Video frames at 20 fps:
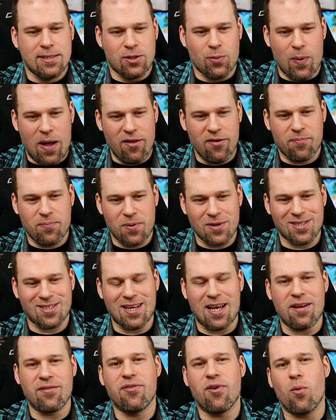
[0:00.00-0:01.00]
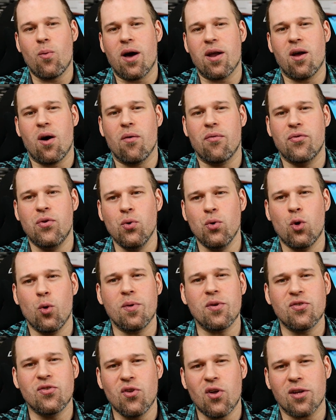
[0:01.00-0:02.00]
12% for 1 hour of
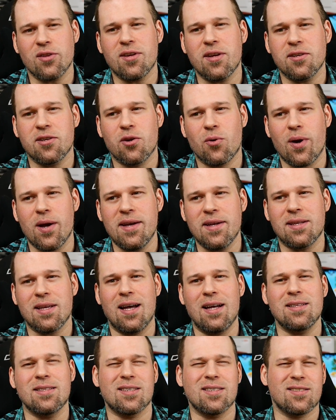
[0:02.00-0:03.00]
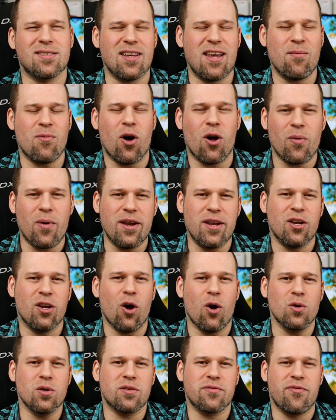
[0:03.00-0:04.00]
YouTube is not that great, and the same already
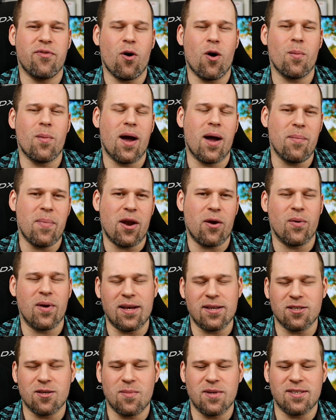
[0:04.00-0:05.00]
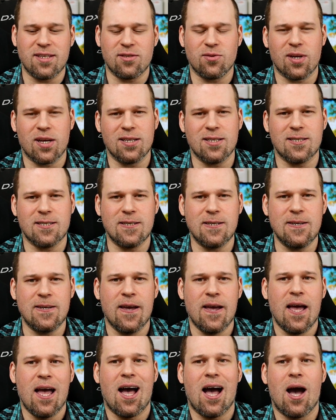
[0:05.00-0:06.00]
goes for my battery estimates. As you can
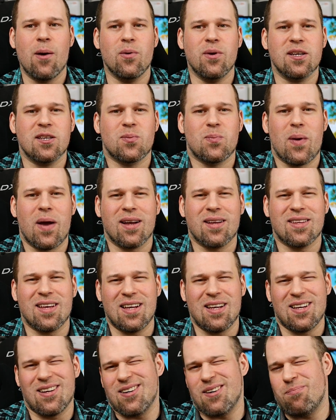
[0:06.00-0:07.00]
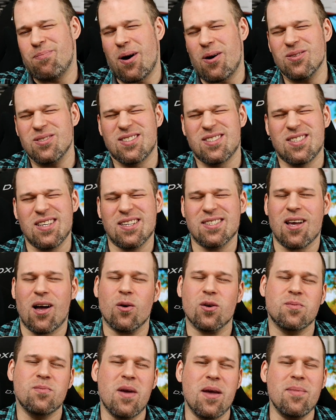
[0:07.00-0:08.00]
see, I would expect about 6
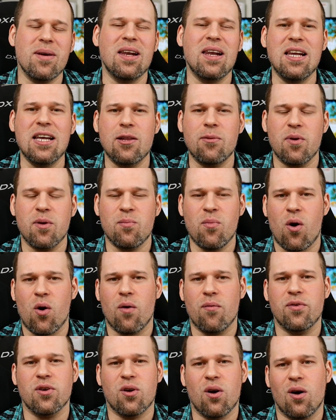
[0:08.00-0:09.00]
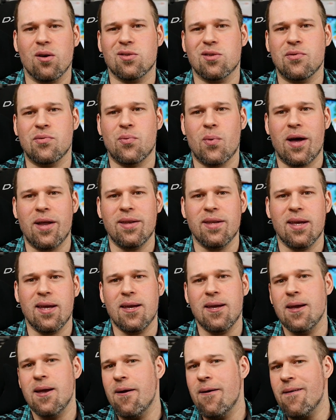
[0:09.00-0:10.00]
hours, maybe a little bit more over the course of 1
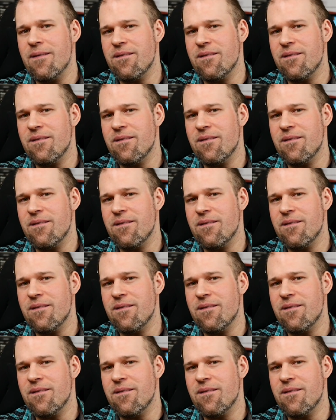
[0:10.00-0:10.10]
day,